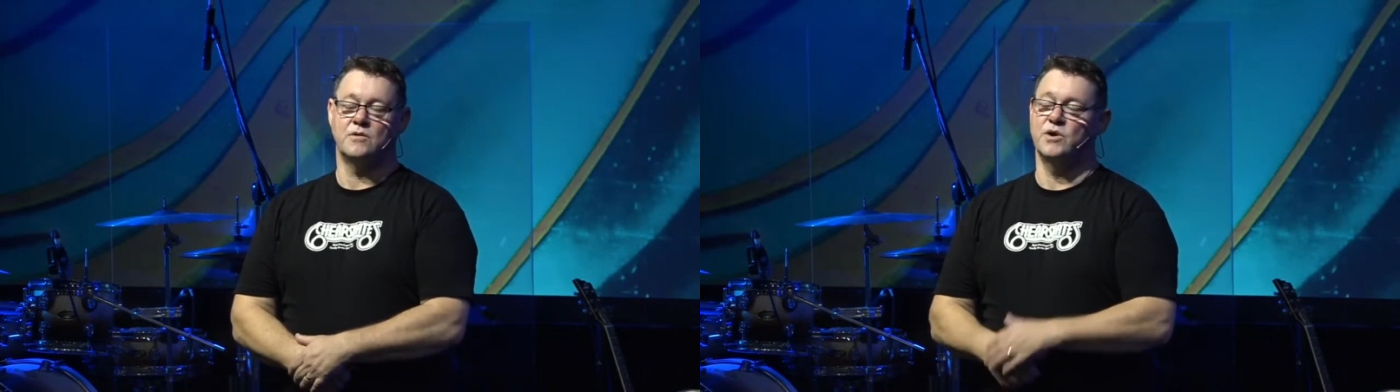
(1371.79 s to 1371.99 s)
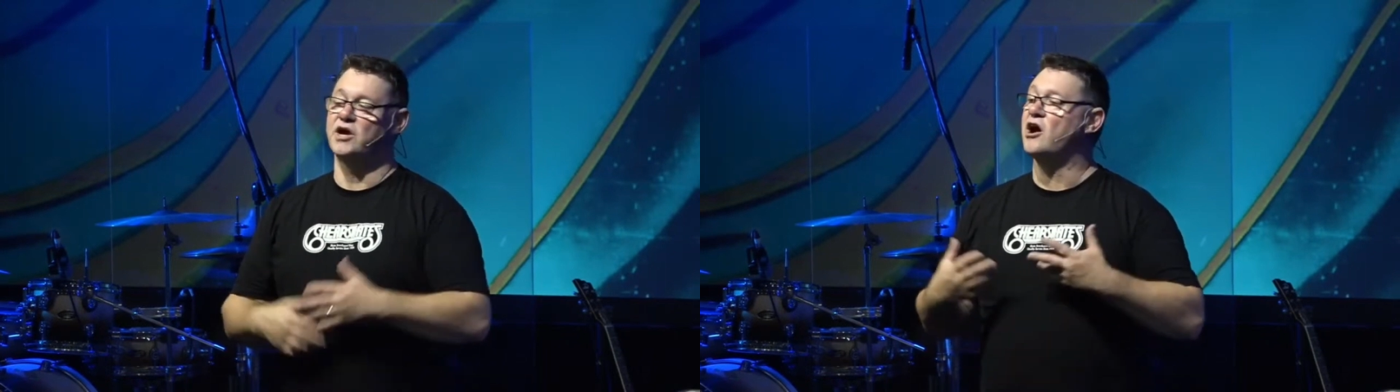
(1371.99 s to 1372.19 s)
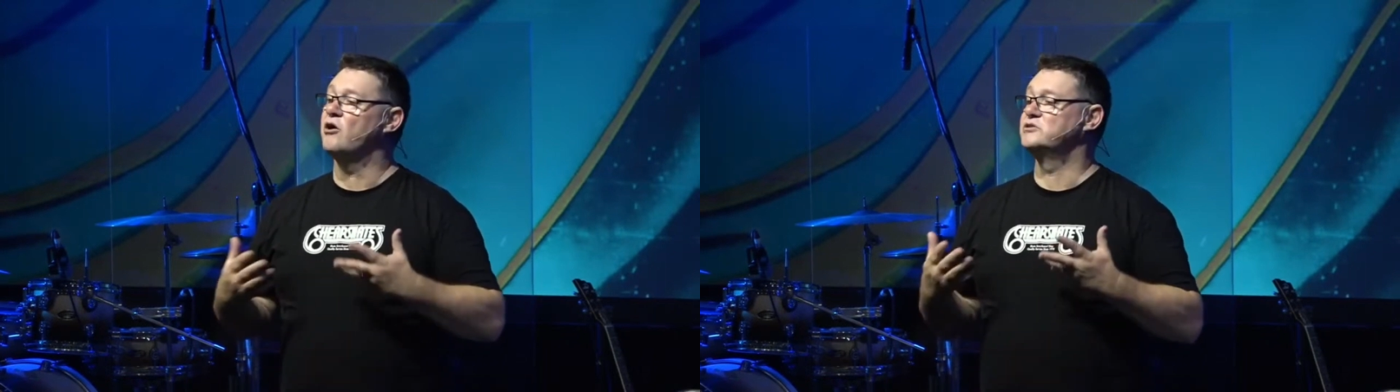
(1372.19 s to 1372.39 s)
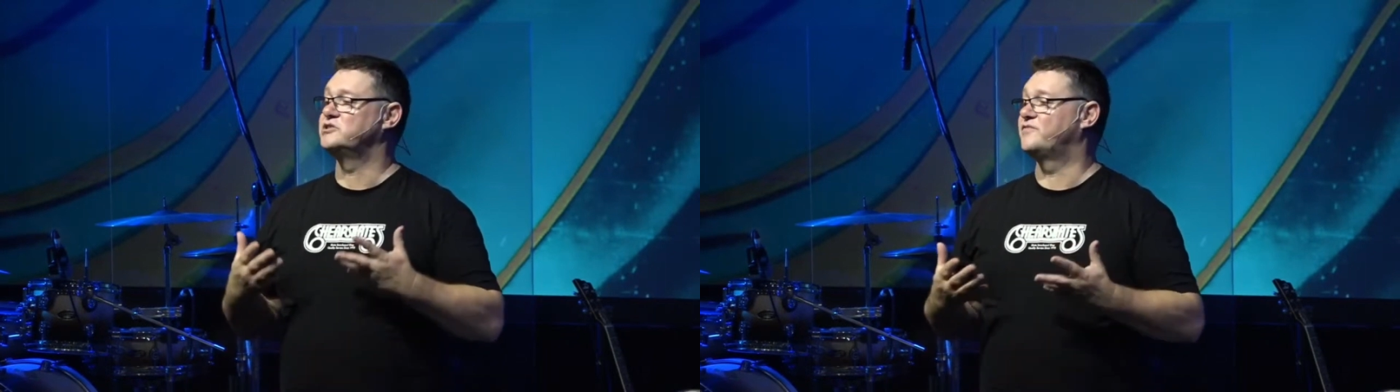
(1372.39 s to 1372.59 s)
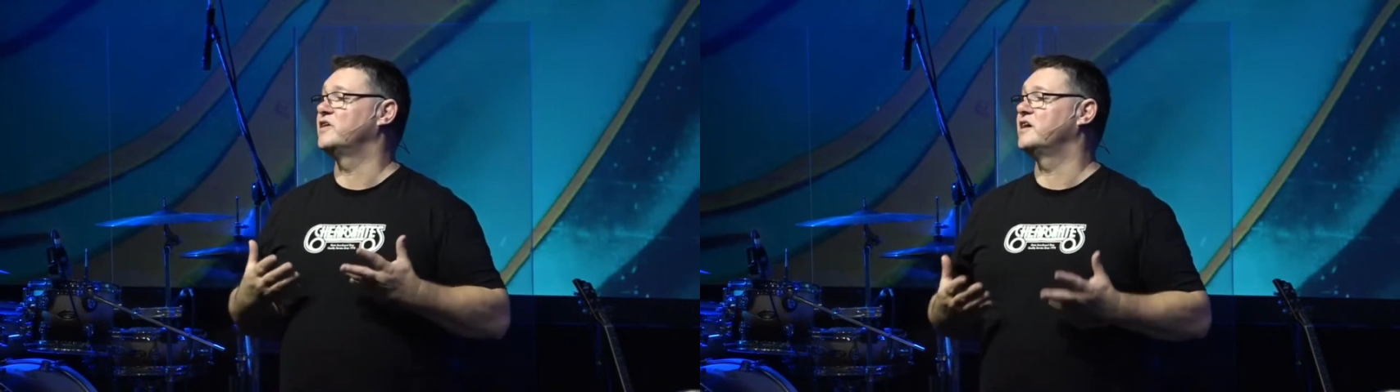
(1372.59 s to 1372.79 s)
I want to
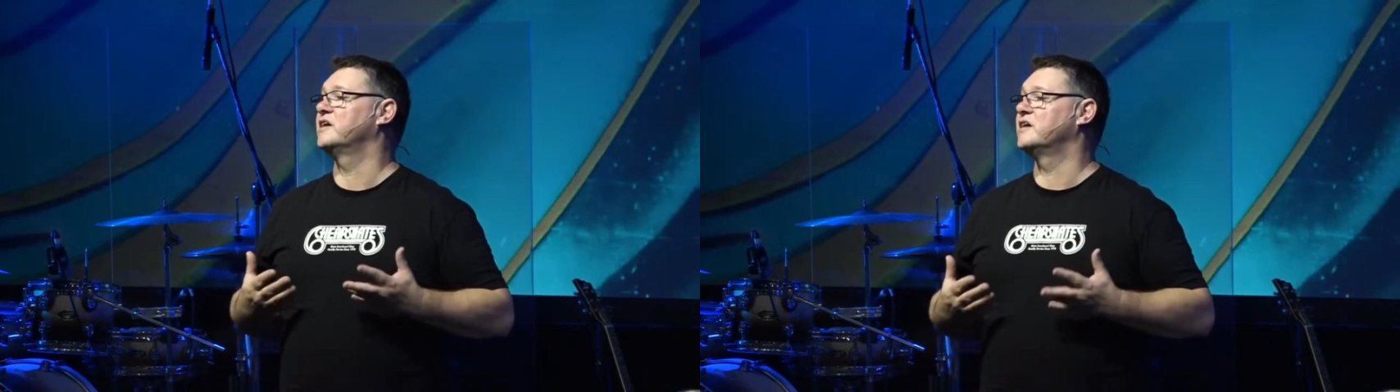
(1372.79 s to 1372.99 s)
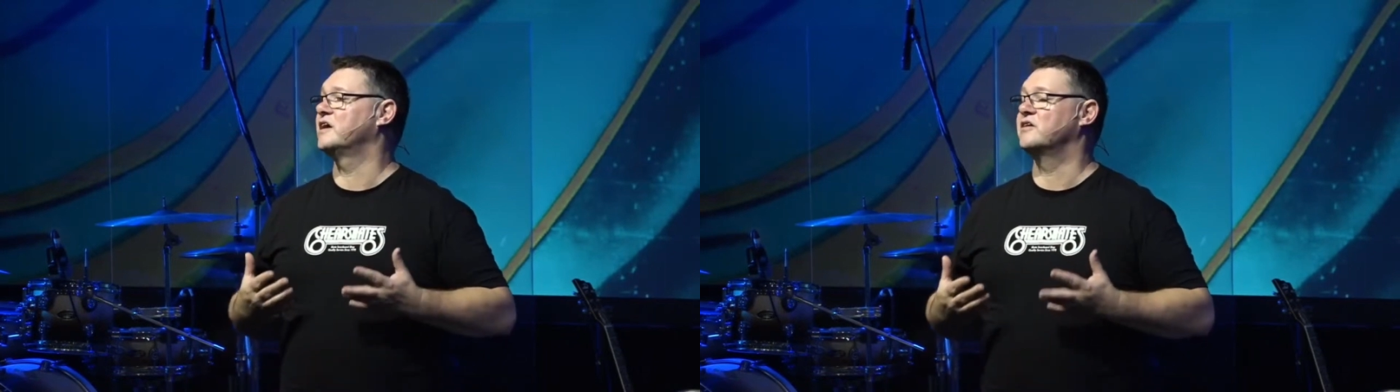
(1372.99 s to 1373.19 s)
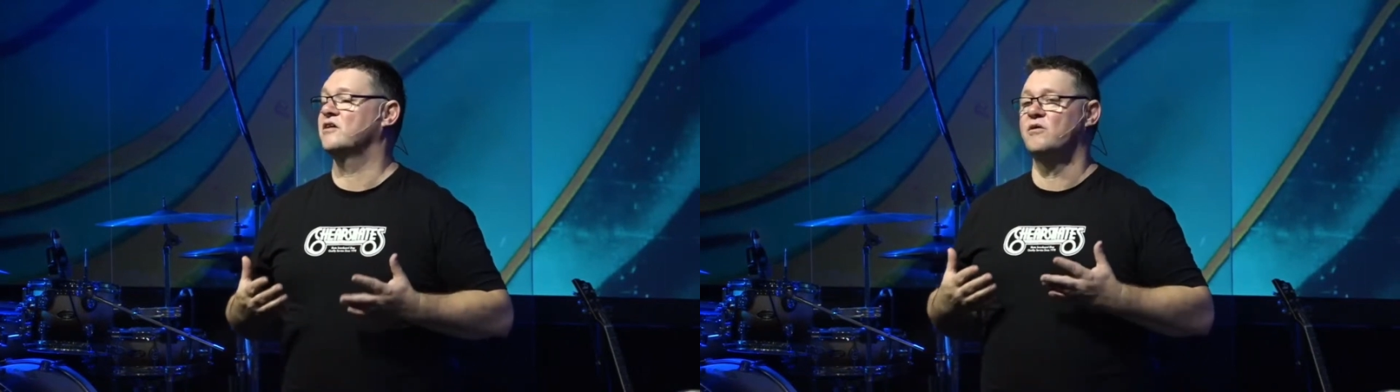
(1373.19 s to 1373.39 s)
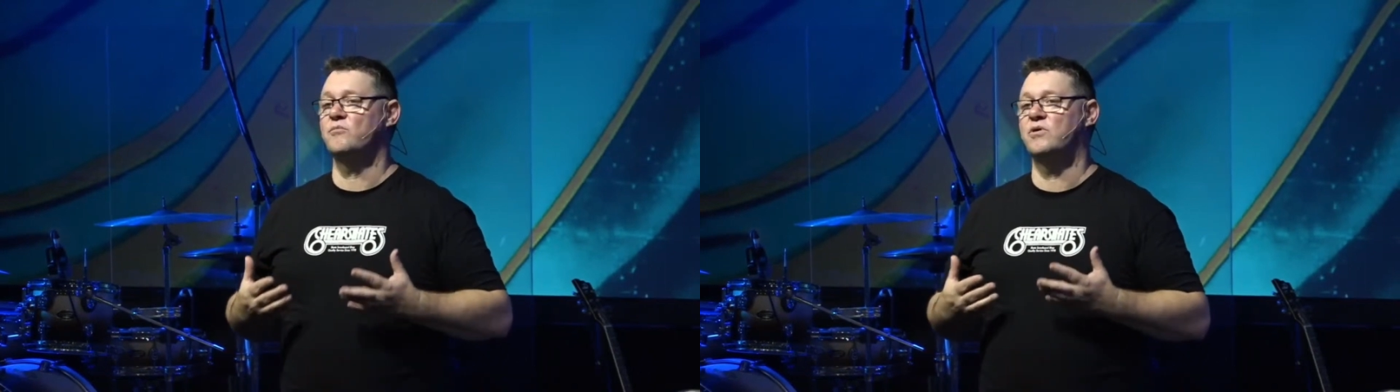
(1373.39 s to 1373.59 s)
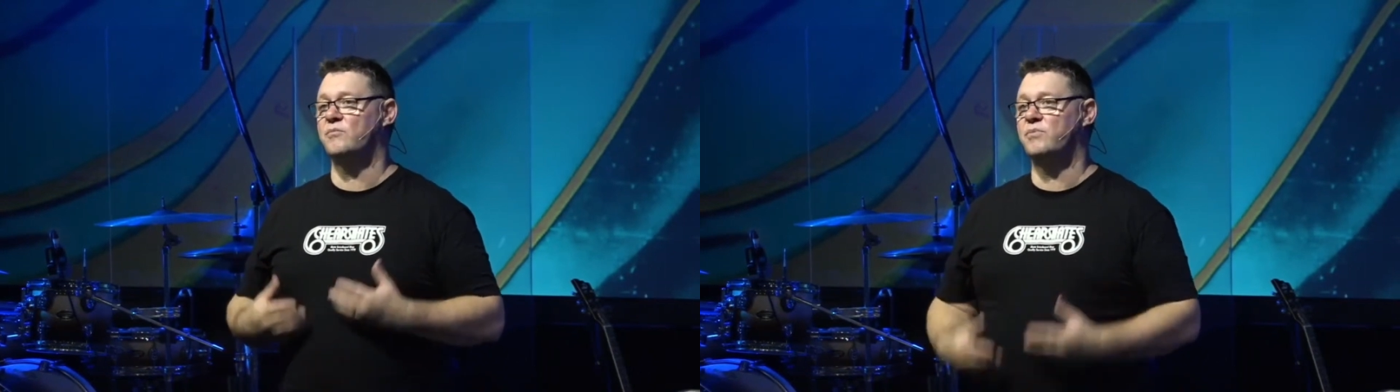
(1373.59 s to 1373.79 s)
encourage you if you're here today and you're
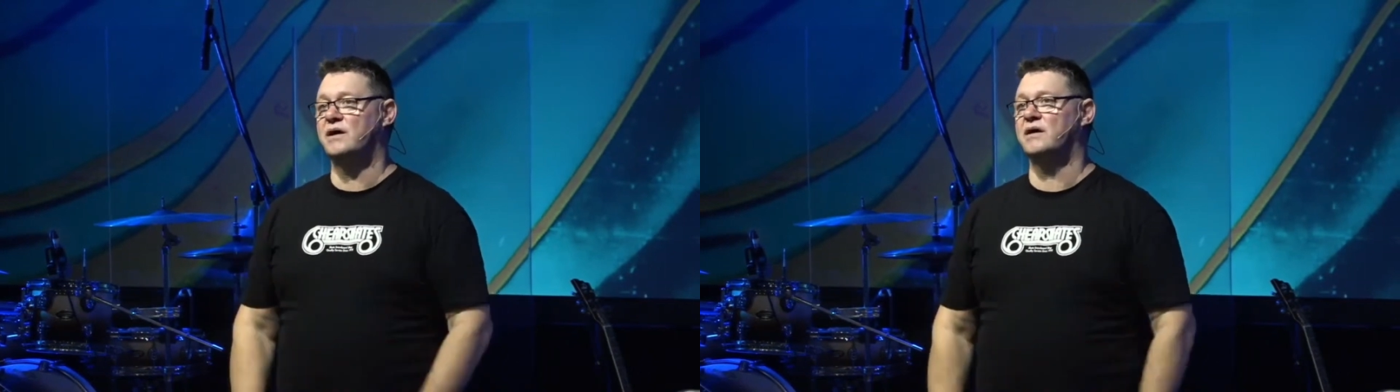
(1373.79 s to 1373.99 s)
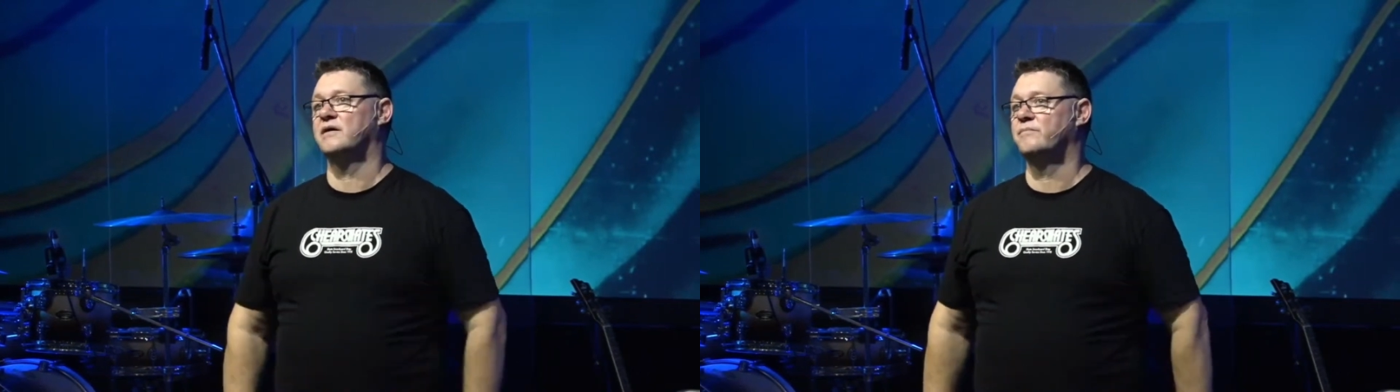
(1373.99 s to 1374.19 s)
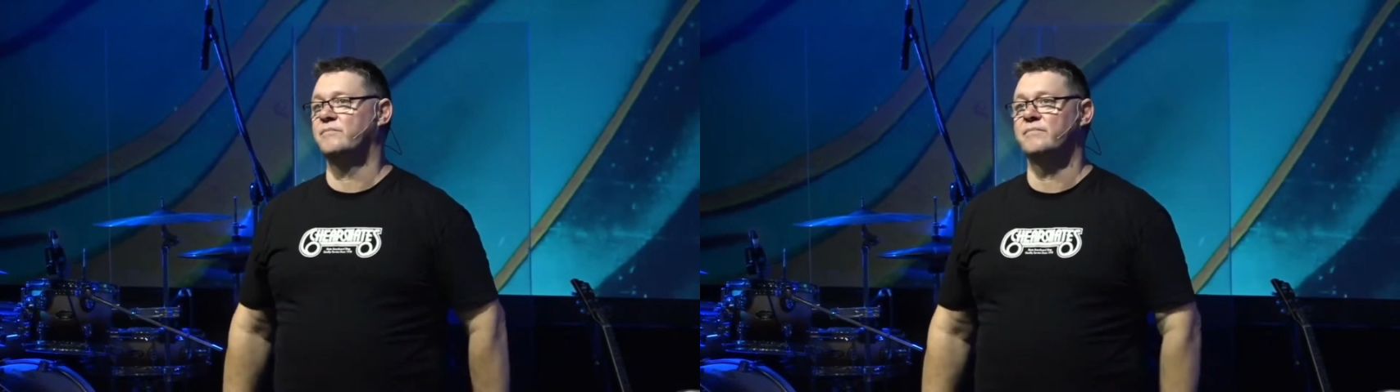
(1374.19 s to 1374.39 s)
going, wow, pa,